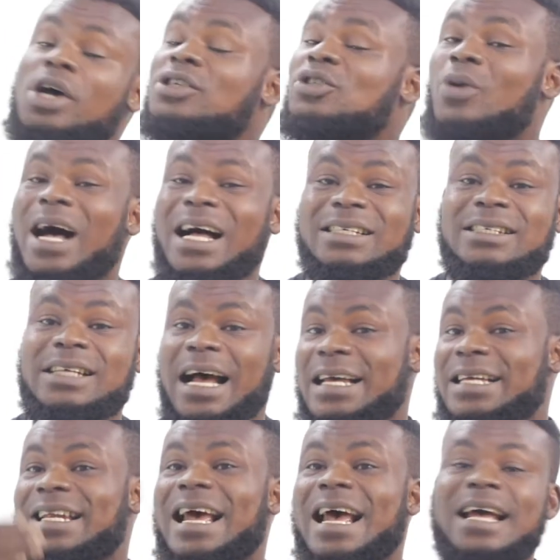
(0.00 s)
to answer
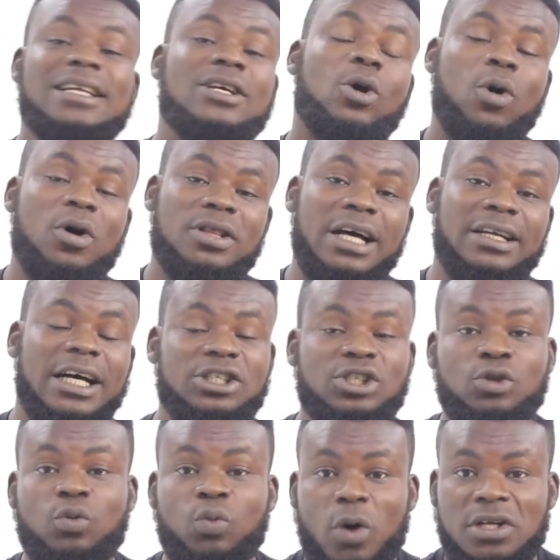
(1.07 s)
in any order
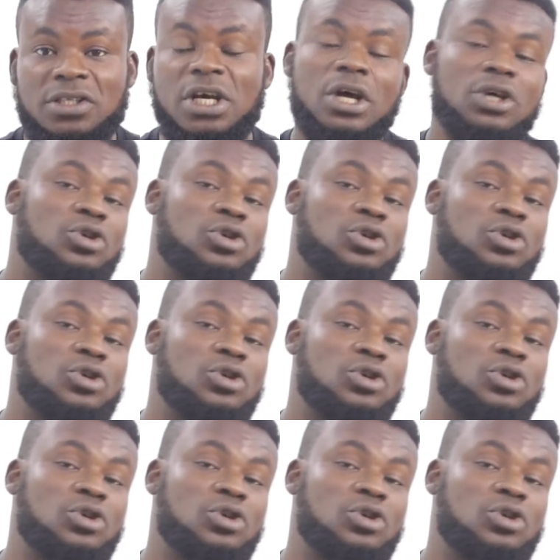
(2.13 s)
that you want.